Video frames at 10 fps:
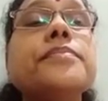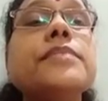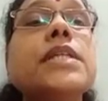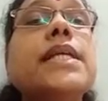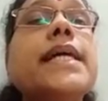
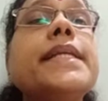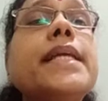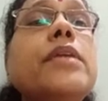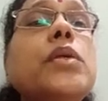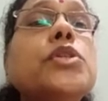it. Write
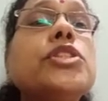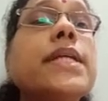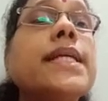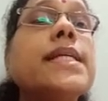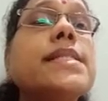
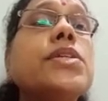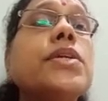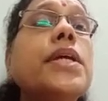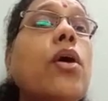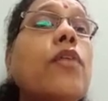evolutionary
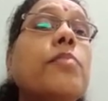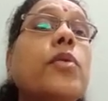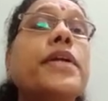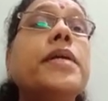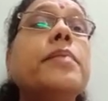history of
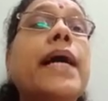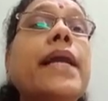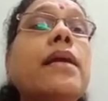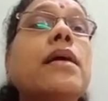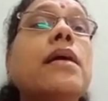modern
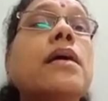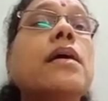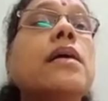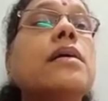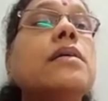man.
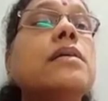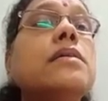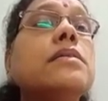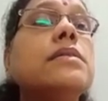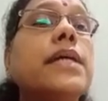
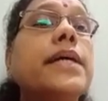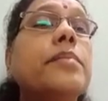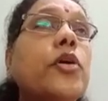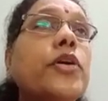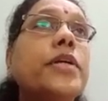That
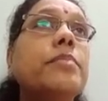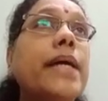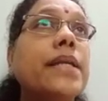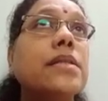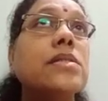modern
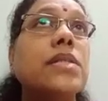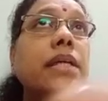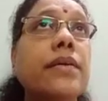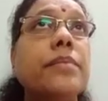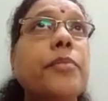man
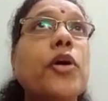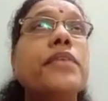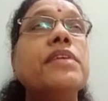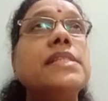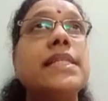history,
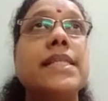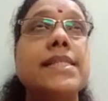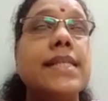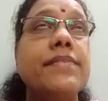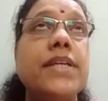point wise it
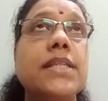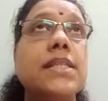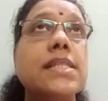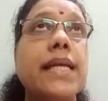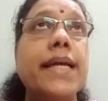is given in
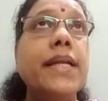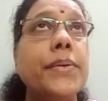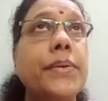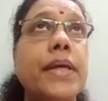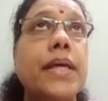this slide.
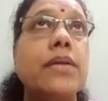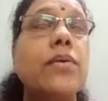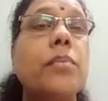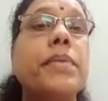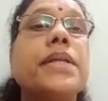You can
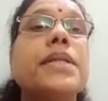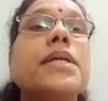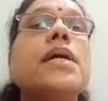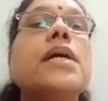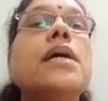copy
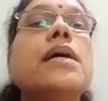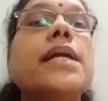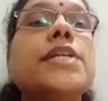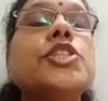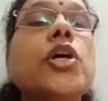it.
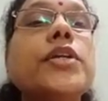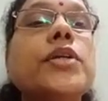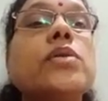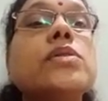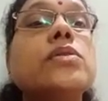Write short
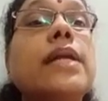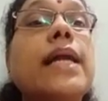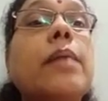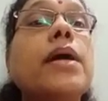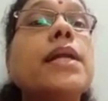notes on
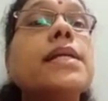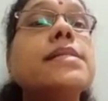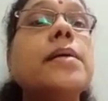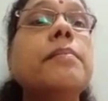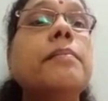
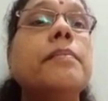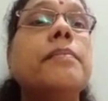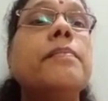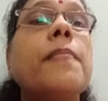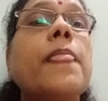Lamarckism,
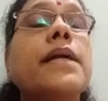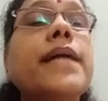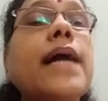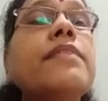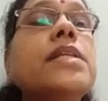
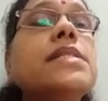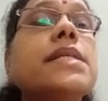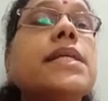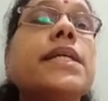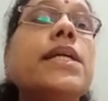Darwin's
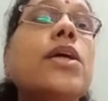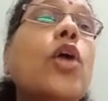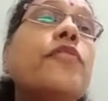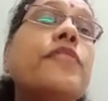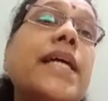theory
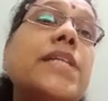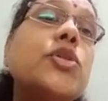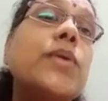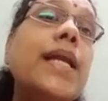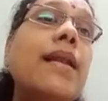of
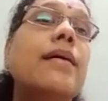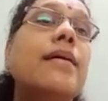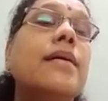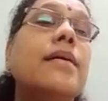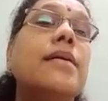natural
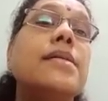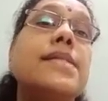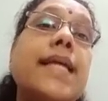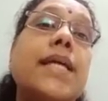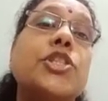
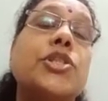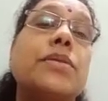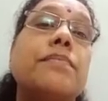selection.